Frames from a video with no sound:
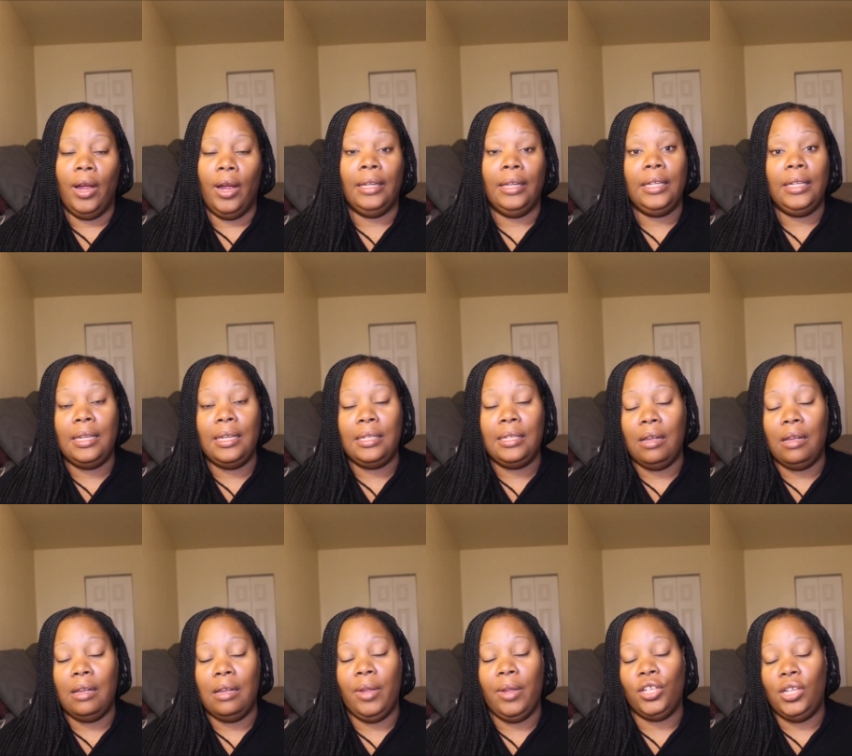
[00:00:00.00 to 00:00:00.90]
At least,
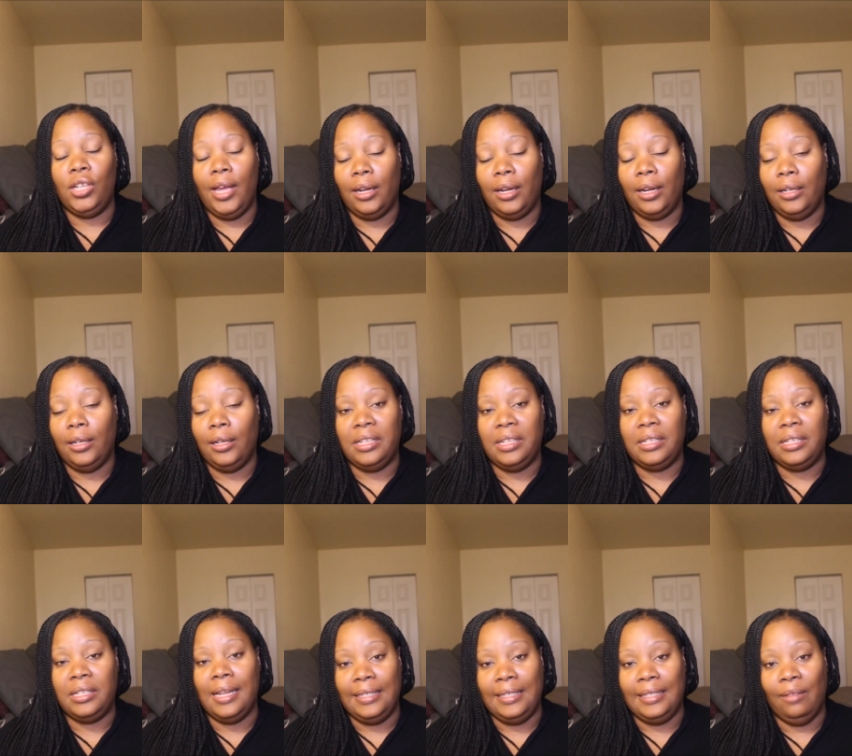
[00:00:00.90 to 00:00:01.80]
I mean, she had enough sense
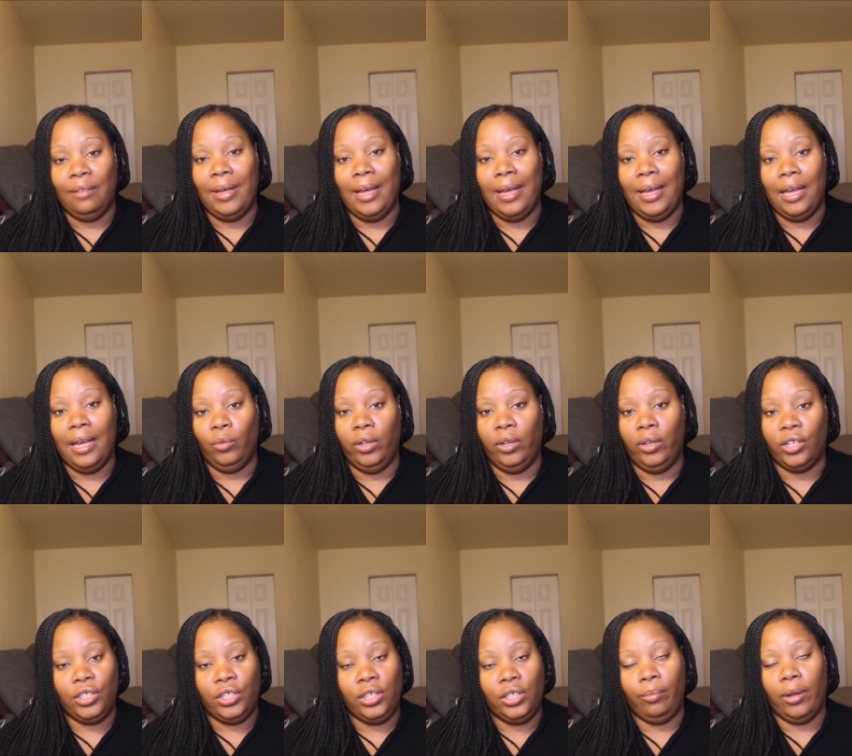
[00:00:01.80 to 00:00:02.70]
not to get behind the wheel
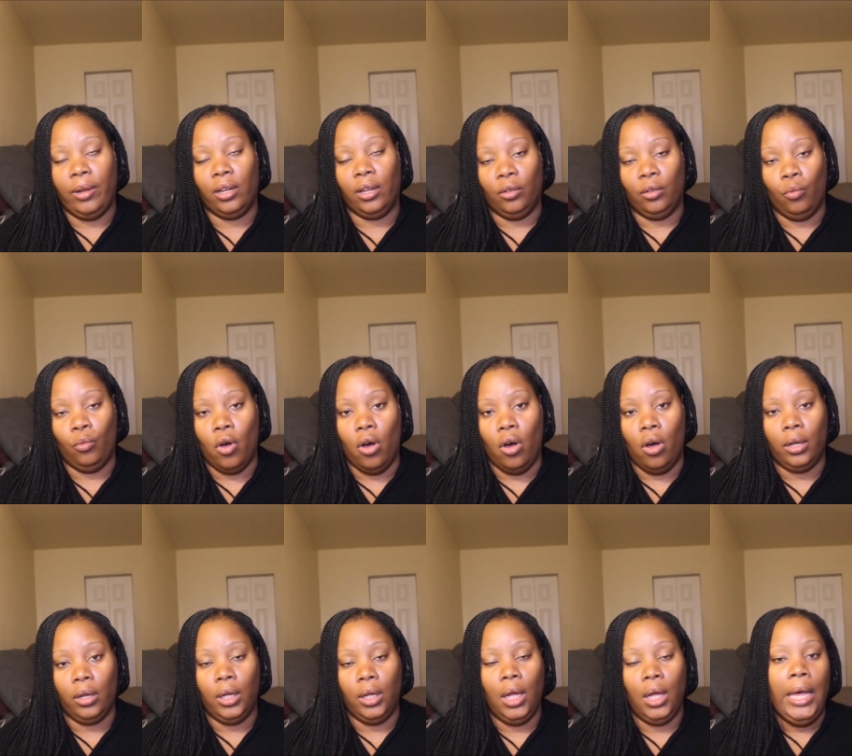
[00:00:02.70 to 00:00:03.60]
because she could barely
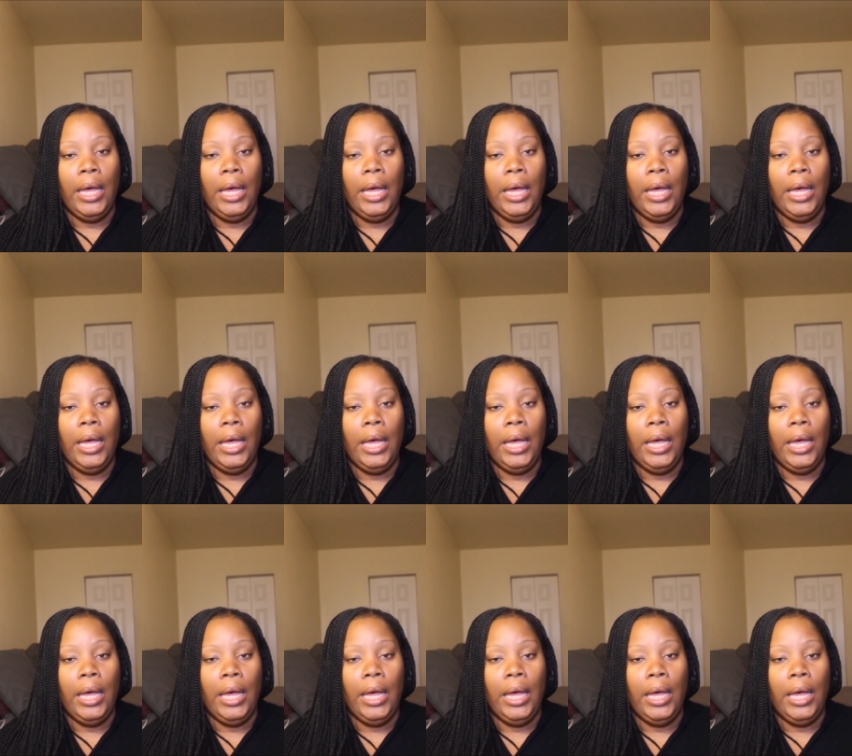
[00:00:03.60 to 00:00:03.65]
walk.